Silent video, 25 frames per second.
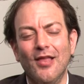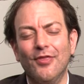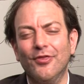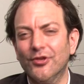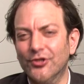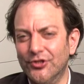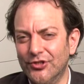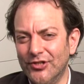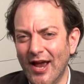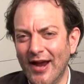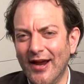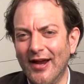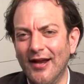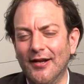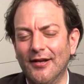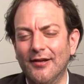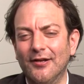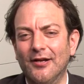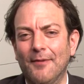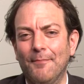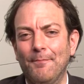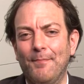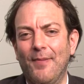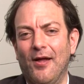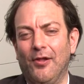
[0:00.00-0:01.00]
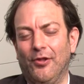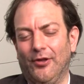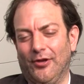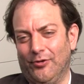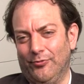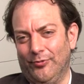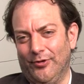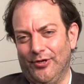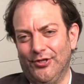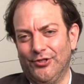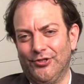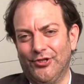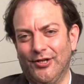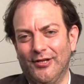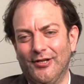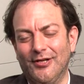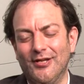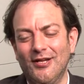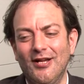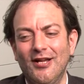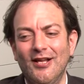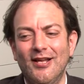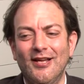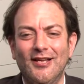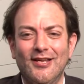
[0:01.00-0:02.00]
The second compelling
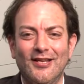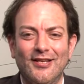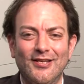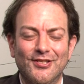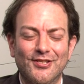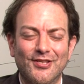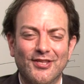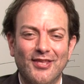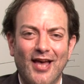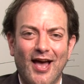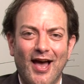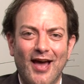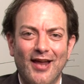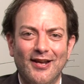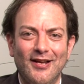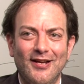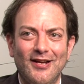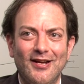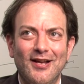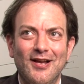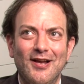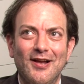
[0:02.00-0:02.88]
reason is that